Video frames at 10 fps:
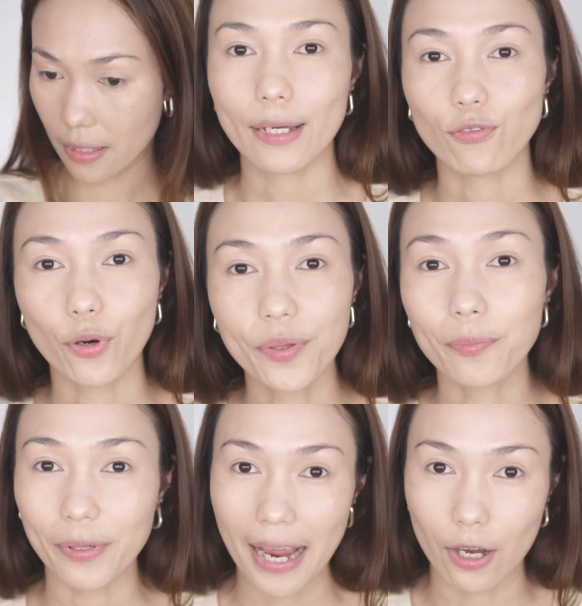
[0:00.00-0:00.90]
Now for the
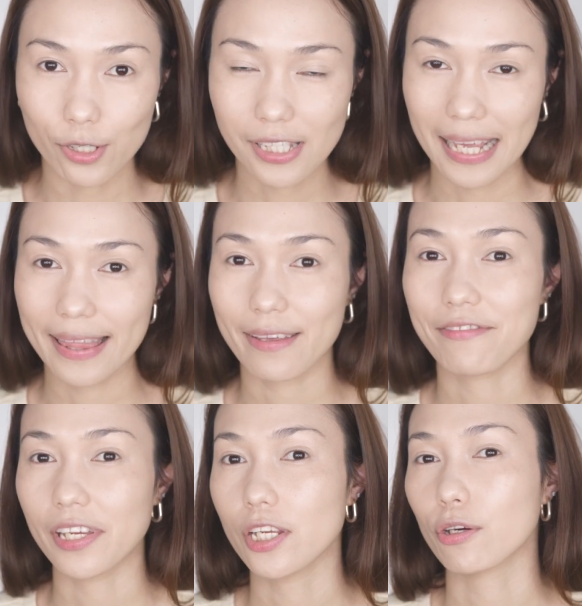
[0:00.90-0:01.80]
brows, in the
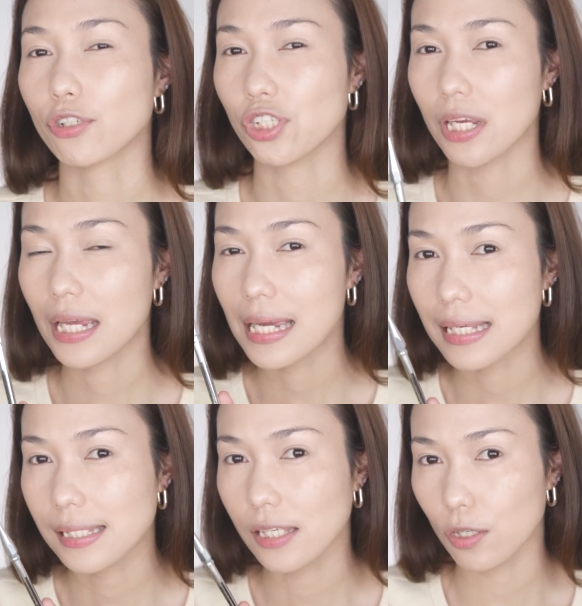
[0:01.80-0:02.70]
video, she
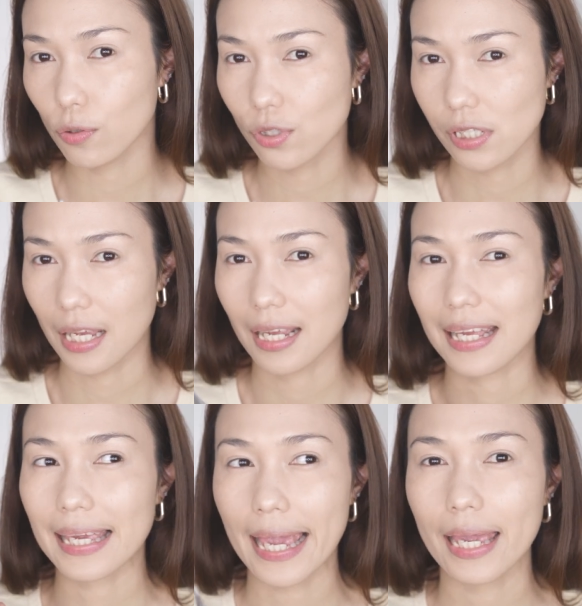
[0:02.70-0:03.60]
is using
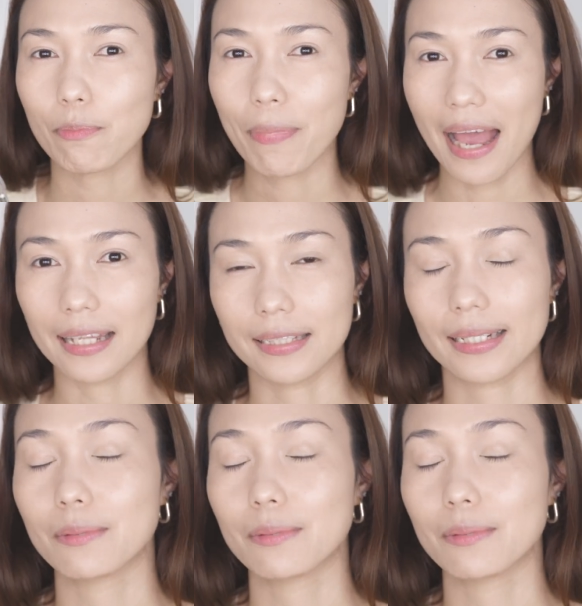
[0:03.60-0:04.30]
K palette.